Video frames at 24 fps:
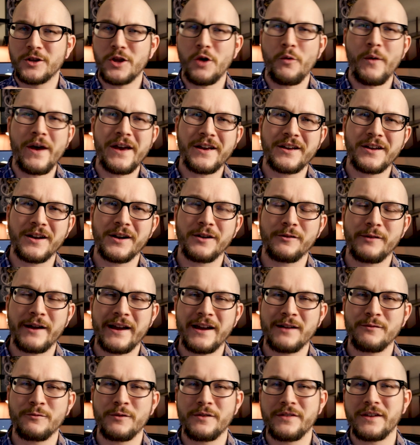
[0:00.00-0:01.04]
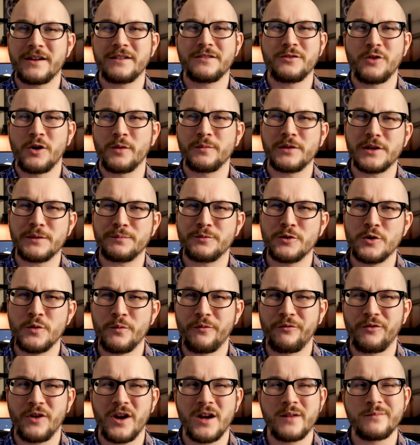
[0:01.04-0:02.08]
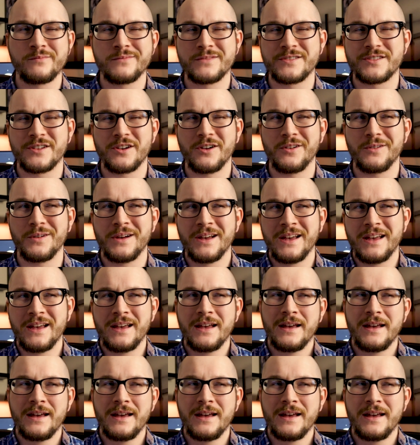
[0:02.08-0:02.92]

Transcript: cloaca, right, where they normally poop from. So,